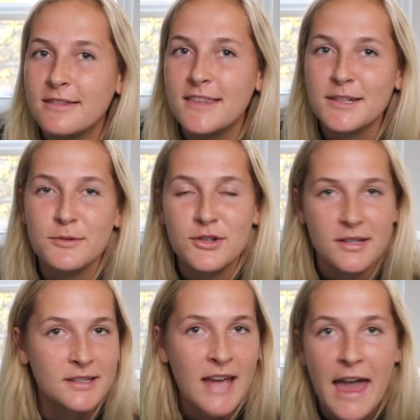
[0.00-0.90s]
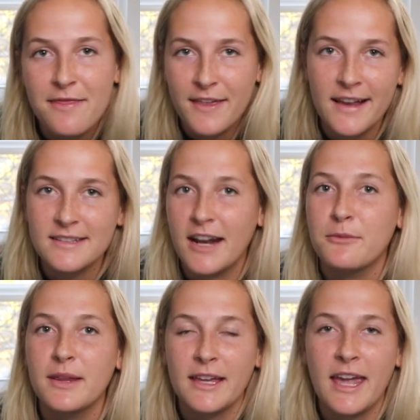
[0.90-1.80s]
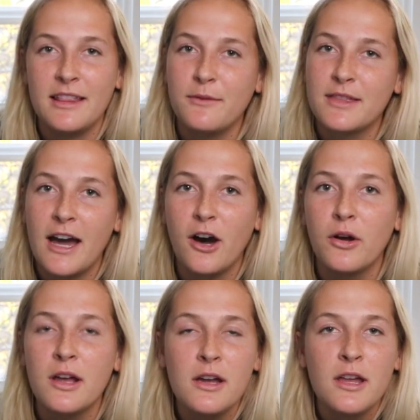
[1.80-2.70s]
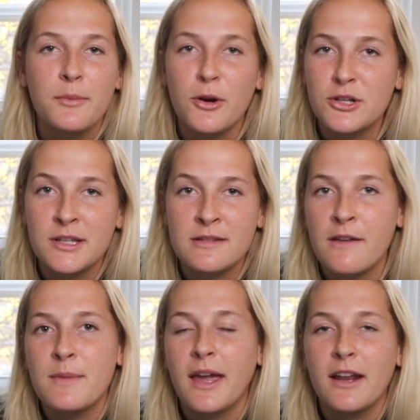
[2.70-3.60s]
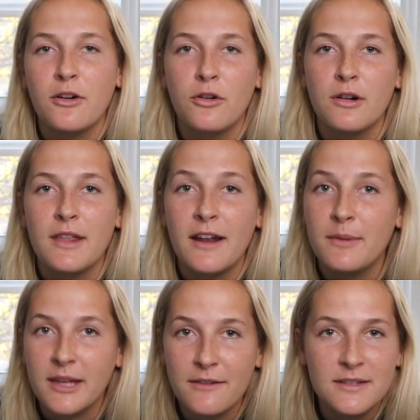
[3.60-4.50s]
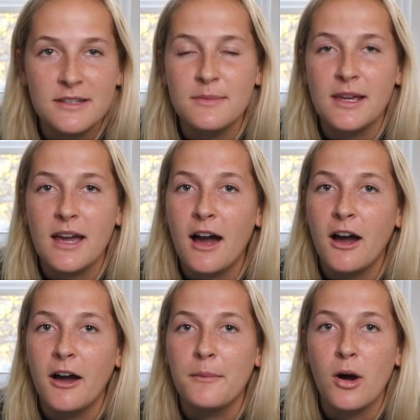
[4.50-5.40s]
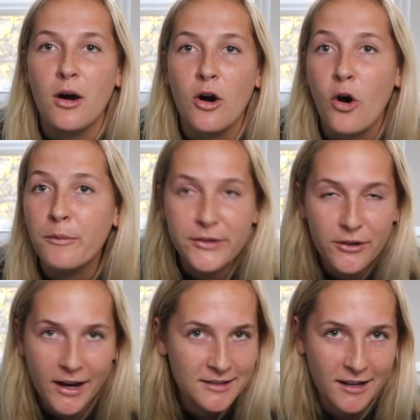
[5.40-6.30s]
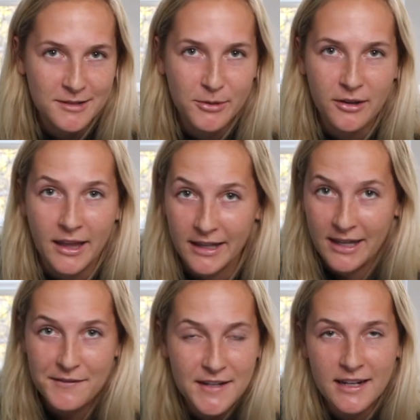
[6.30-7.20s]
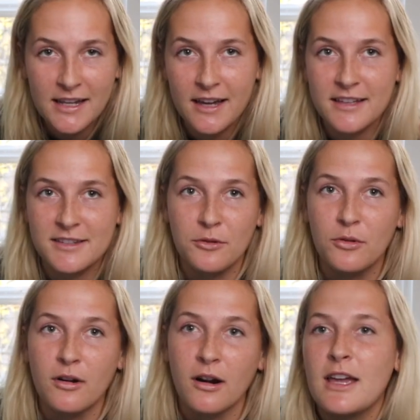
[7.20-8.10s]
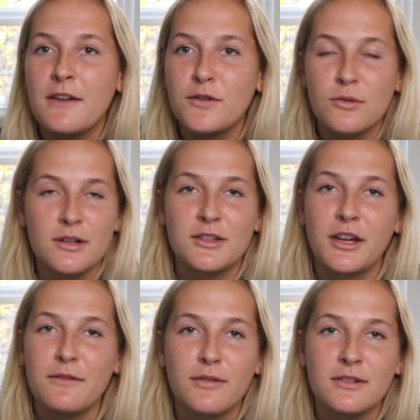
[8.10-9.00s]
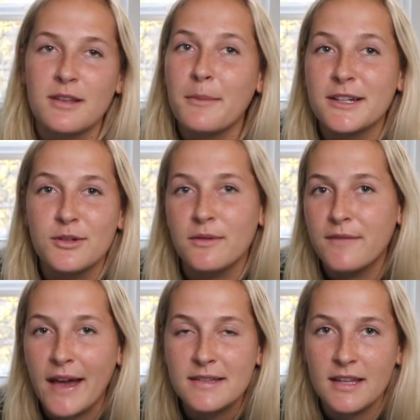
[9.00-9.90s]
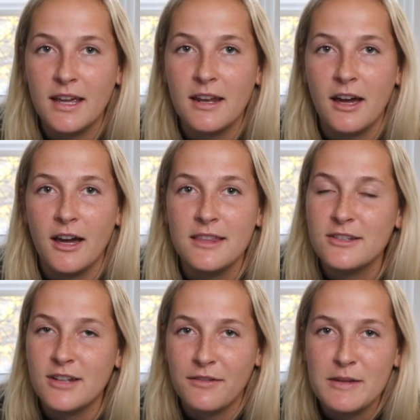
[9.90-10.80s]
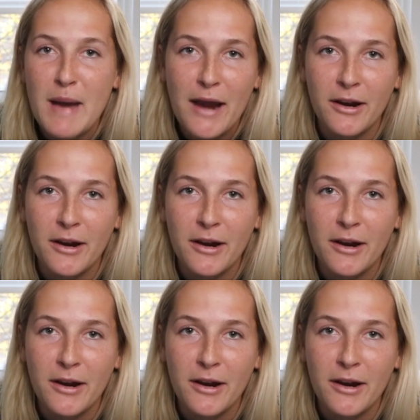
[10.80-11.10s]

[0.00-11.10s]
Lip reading: This was just 10 things that I really can't live without. Purchases I've made or that have been gifted to me. Hopefully you guys got some good like gift ideas, or if you were just looking for something to invest in, these are definitely my